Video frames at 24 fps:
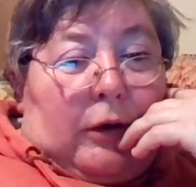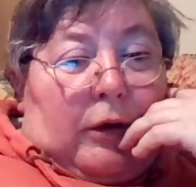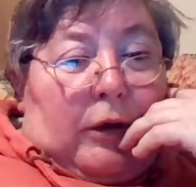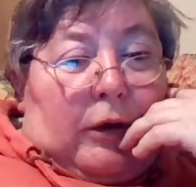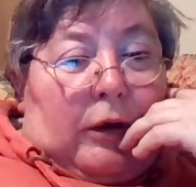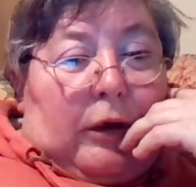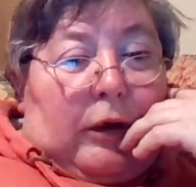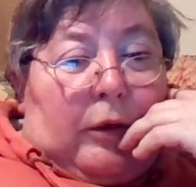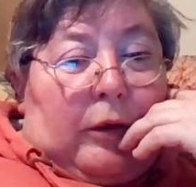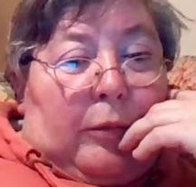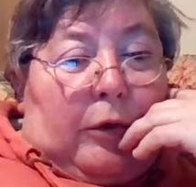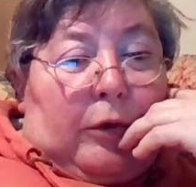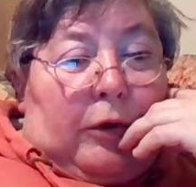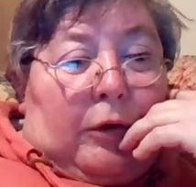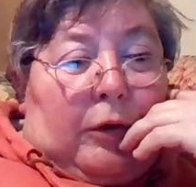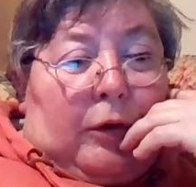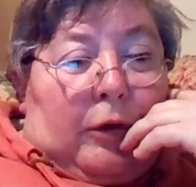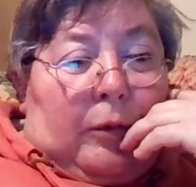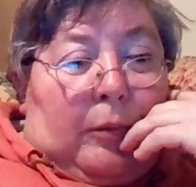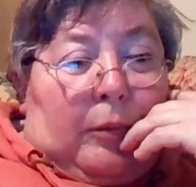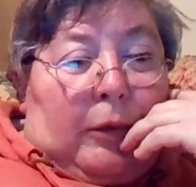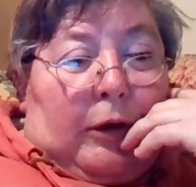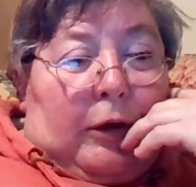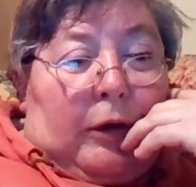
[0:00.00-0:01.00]
I am
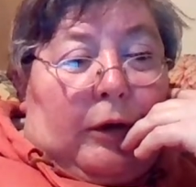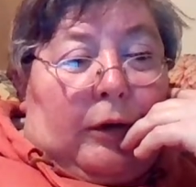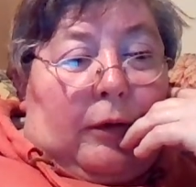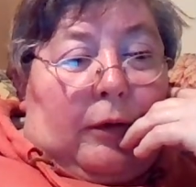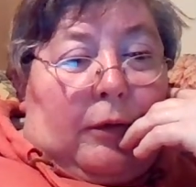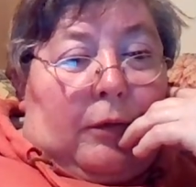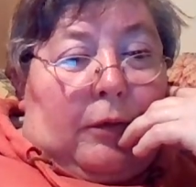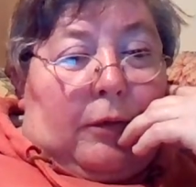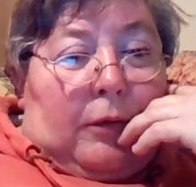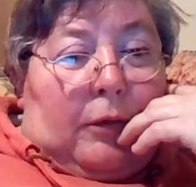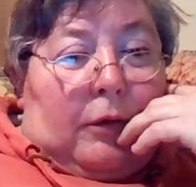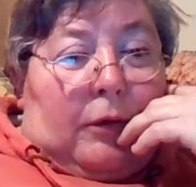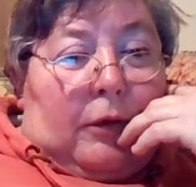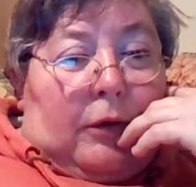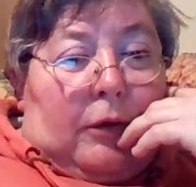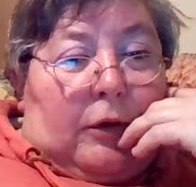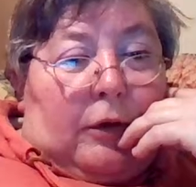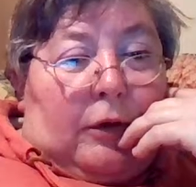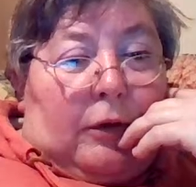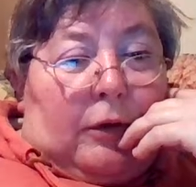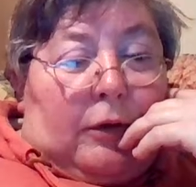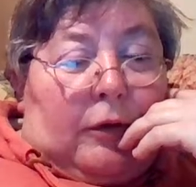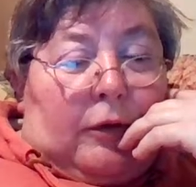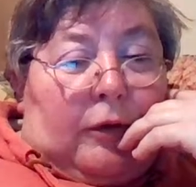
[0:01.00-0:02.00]
going by
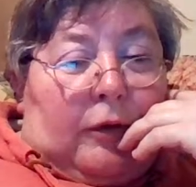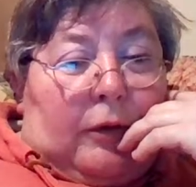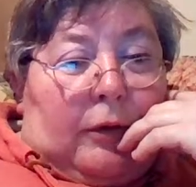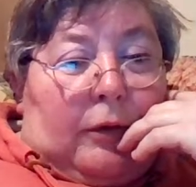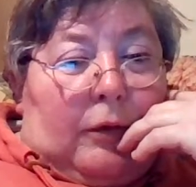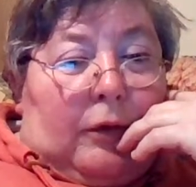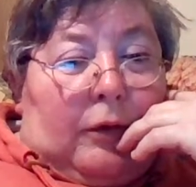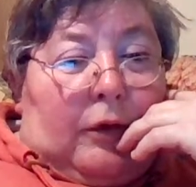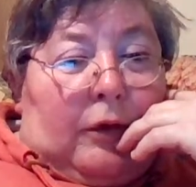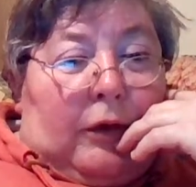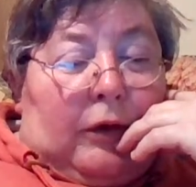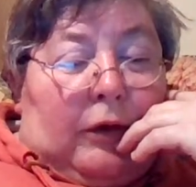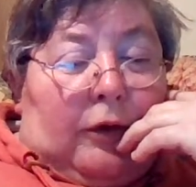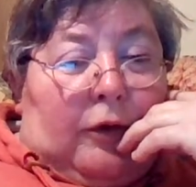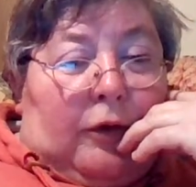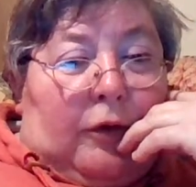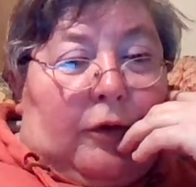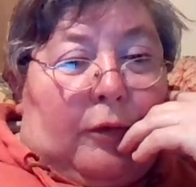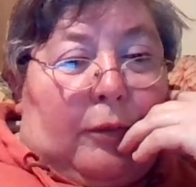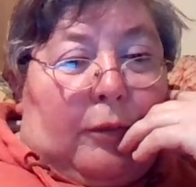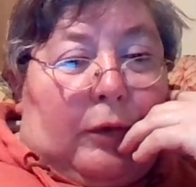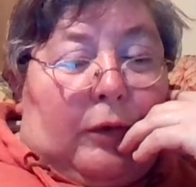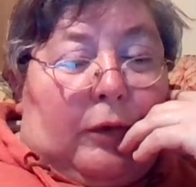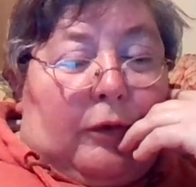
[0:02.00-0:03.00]
some things
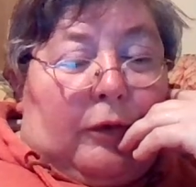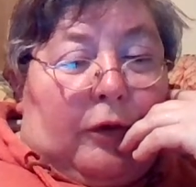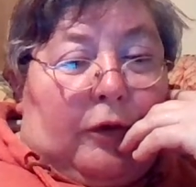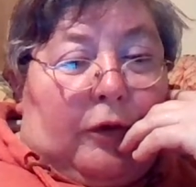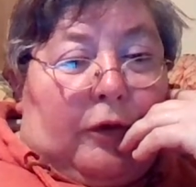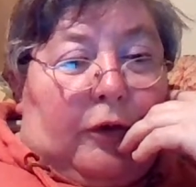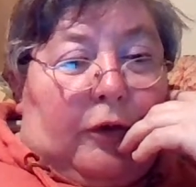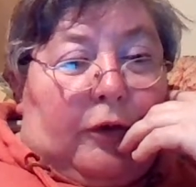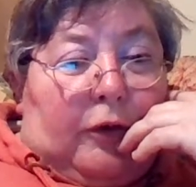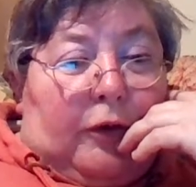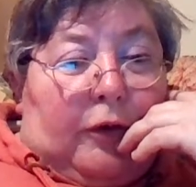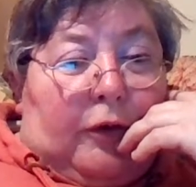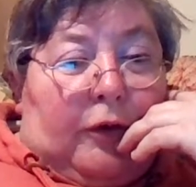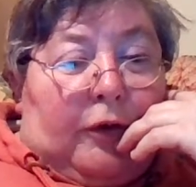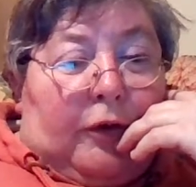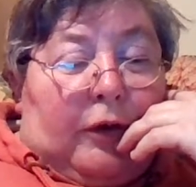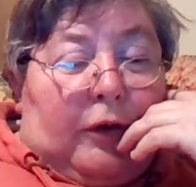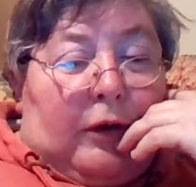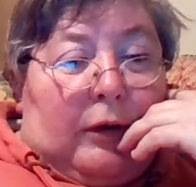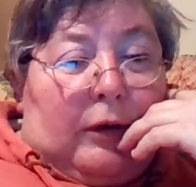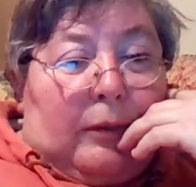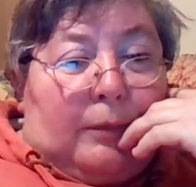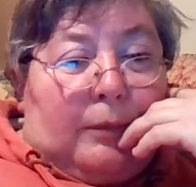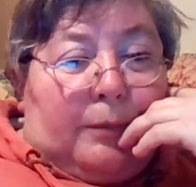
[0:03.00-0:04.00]
that one of her sisters
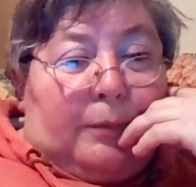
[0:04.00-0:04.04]
said.